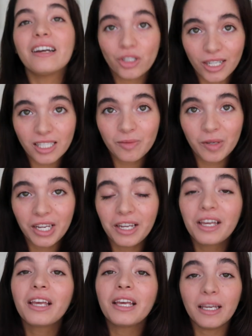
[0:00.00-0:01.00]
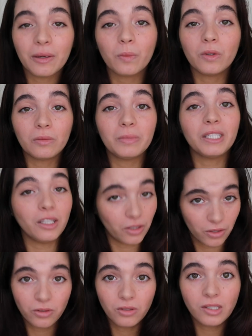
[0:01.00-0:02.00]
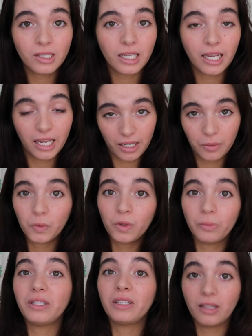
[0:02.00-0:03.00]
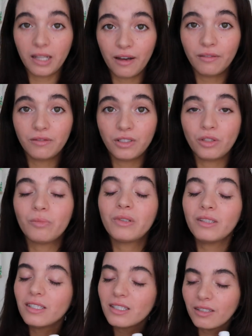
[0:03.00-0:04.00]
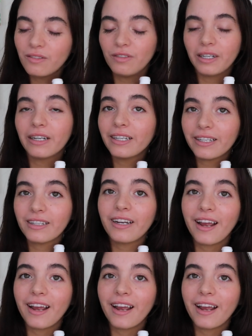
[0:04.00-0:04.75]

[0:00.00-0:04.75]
Trust me, it will be used and it will be loved. You put this in very good